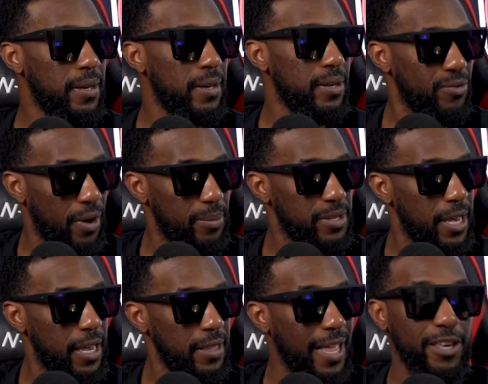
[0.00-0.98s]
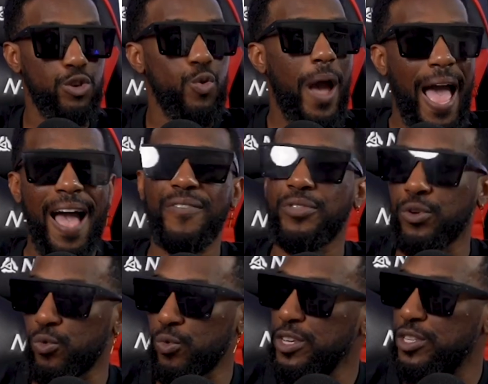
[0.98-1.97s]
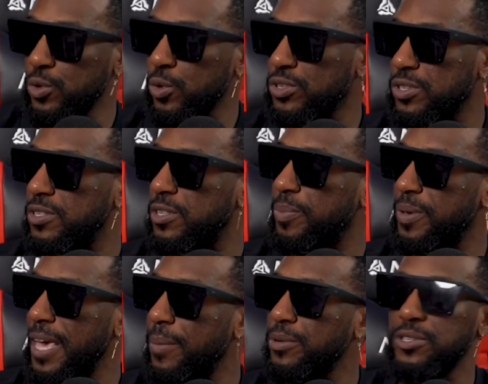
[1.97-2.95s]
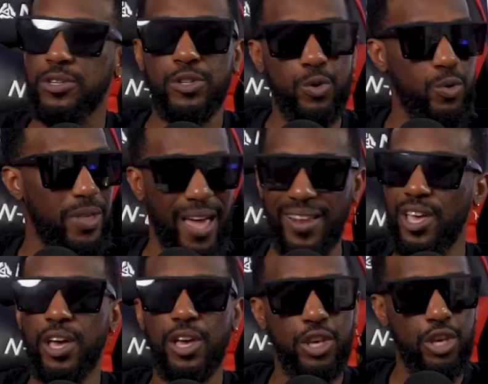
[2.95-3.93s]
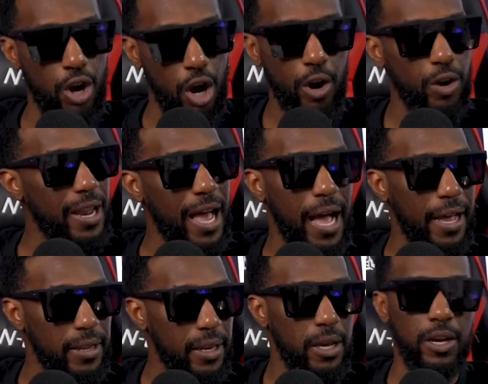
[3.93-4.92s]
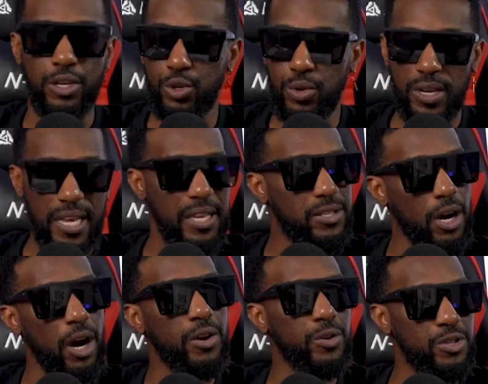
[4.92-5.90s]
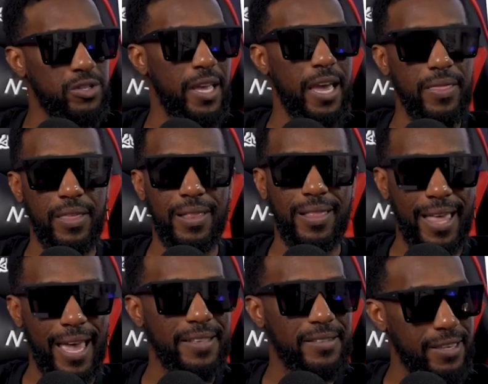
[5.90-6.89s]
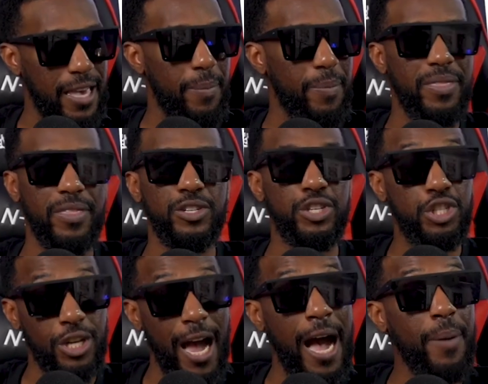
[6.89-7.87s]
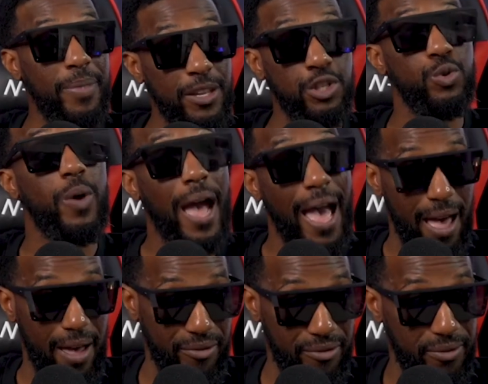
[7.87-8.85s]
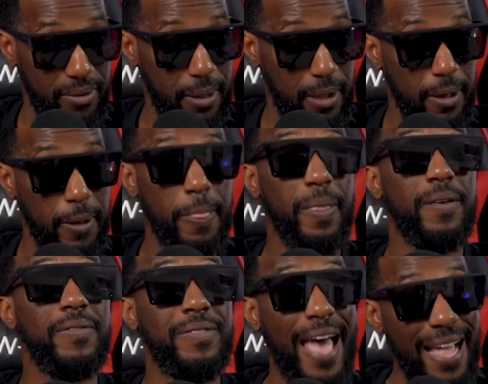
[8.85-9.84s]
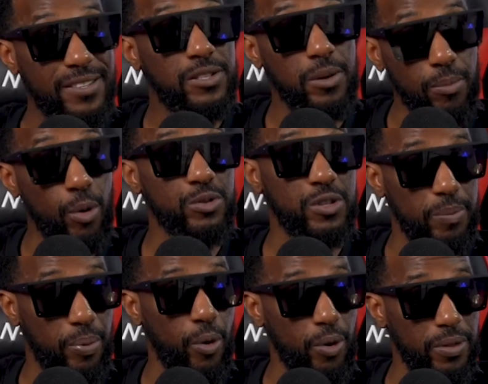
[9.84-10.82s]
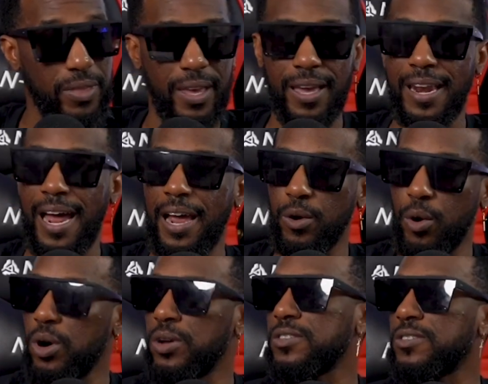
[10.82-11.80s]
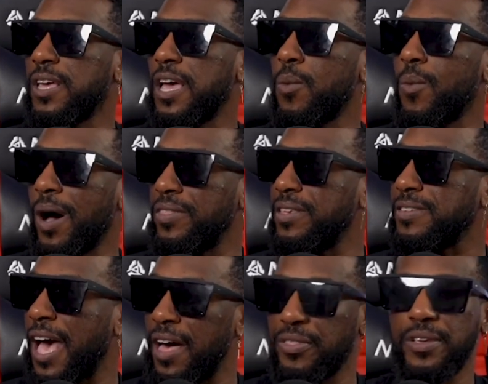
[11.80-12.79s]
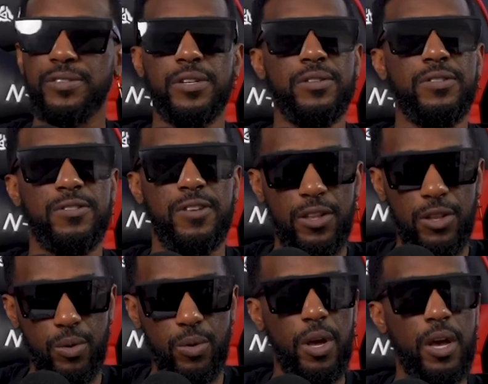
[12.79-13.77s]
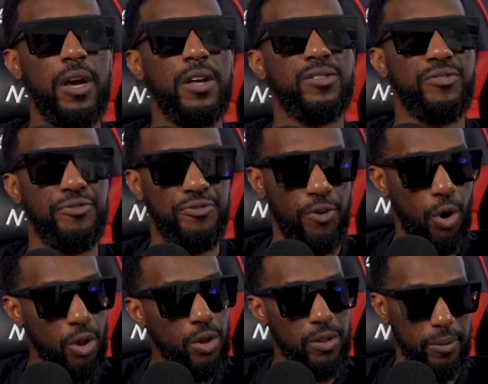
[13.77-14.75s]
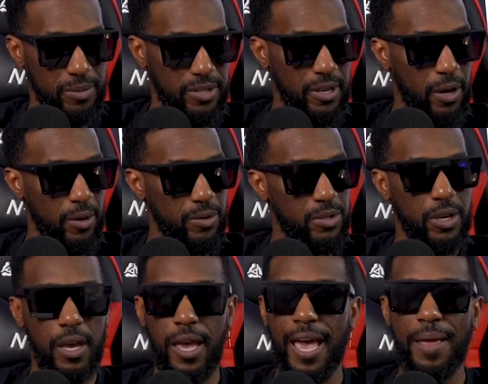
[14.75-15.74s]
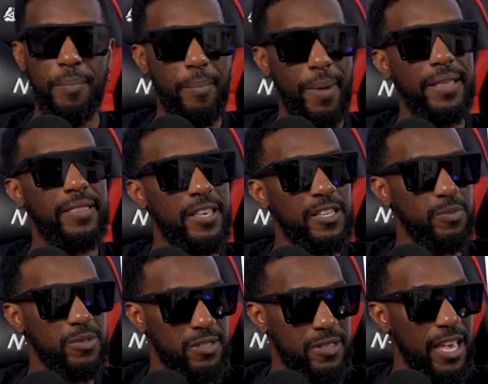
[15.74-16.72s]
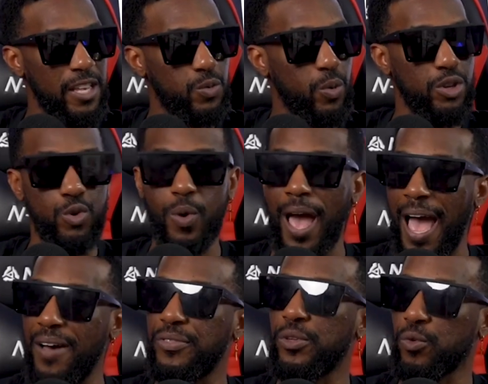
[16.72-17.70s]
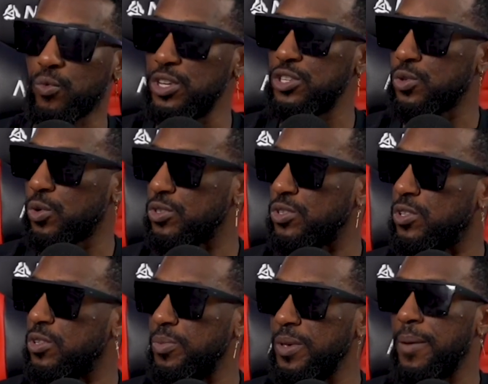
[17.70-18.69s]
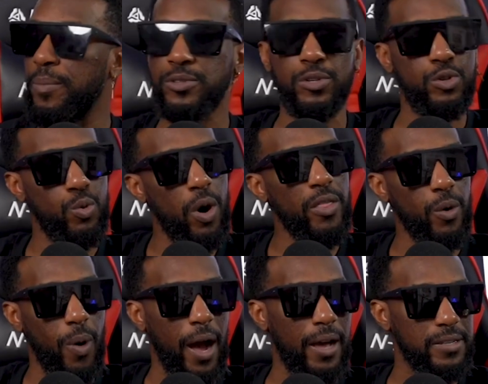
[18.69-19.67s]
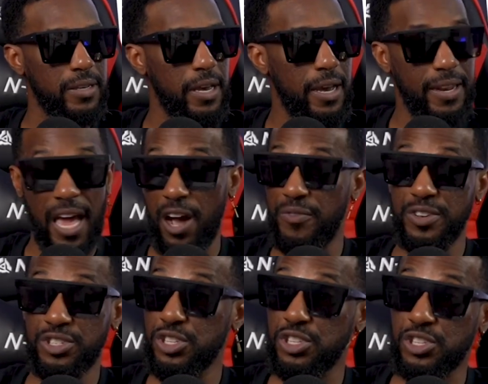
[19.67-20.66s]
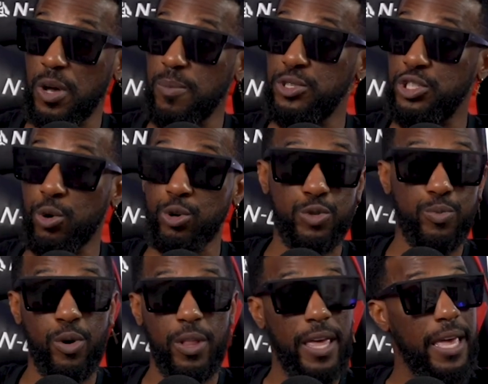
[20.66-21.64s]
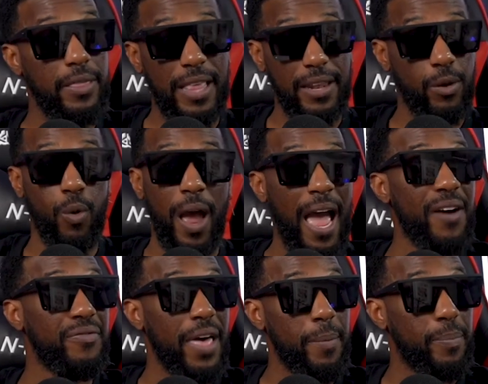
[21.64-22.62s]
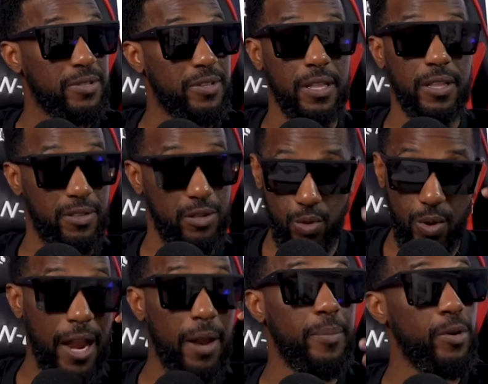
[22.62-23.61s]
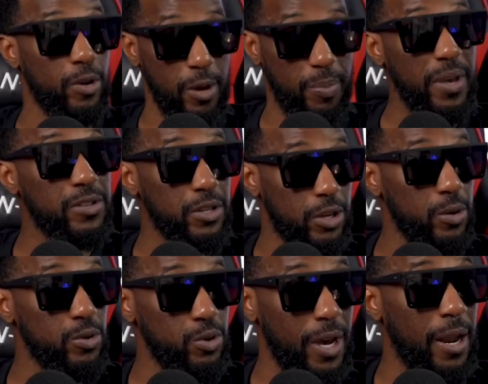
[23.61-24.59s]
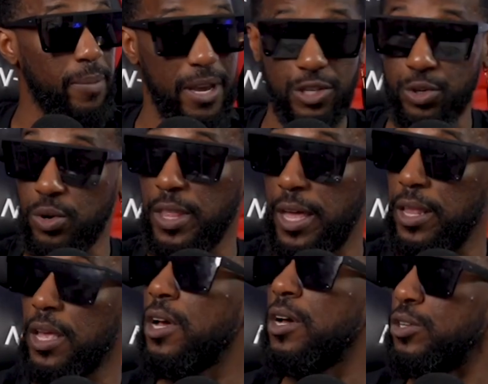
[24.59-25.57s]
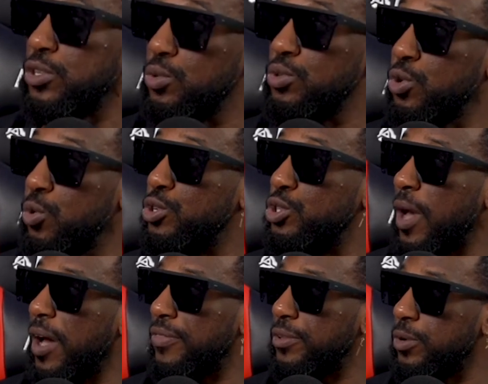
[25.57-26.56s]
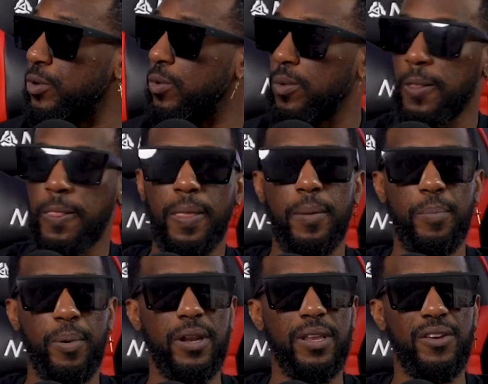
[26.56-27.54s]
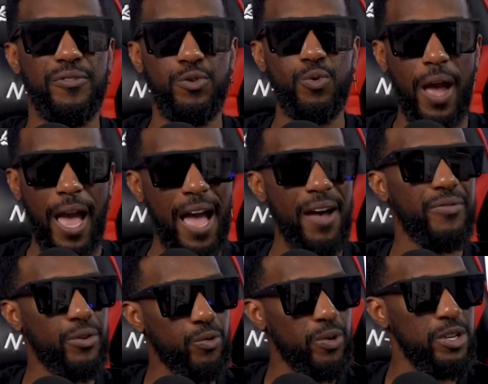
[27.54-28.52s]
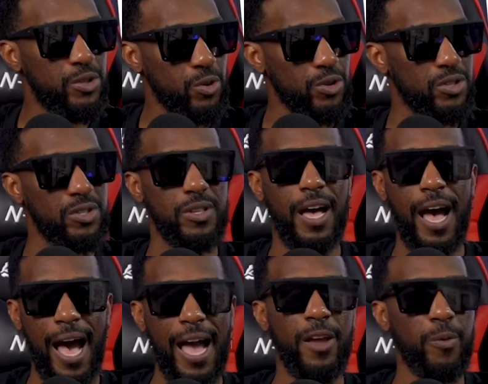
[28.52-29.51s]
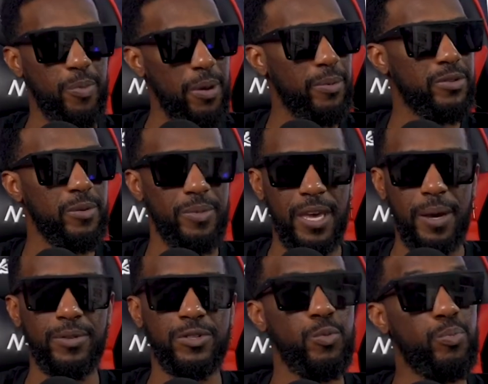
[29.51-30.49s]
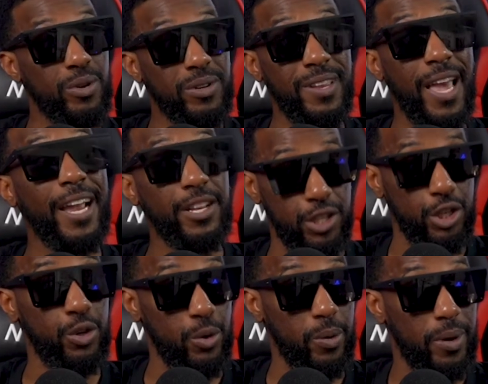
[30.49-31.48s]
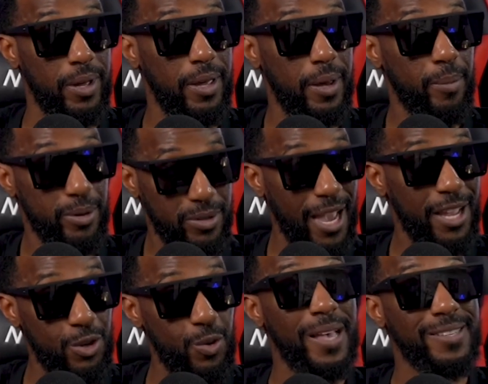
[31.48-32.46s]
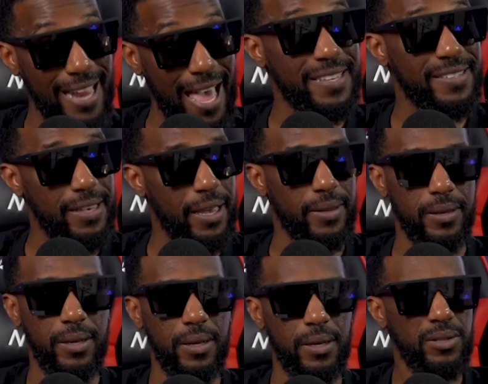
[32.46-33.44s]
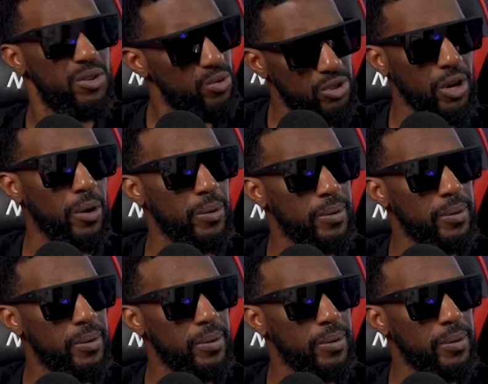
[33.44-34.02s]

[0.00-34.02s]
You feel what I'm saying? Like, you have the resources to be able to do that. Young or not, you need to understand the landscape and the job that you have. That's the most important thing. And don't understand why these athletes continue to fall on themselves and make these mistakes when you have the resources to be able to do otherwise. Now, if it's just some Joe Schmo that don't have that particular, you got to be on your P's and Q's. You got to make sure that you do what you have to do. But if you have the resources to hire people to be able to protect you as an asset, do so.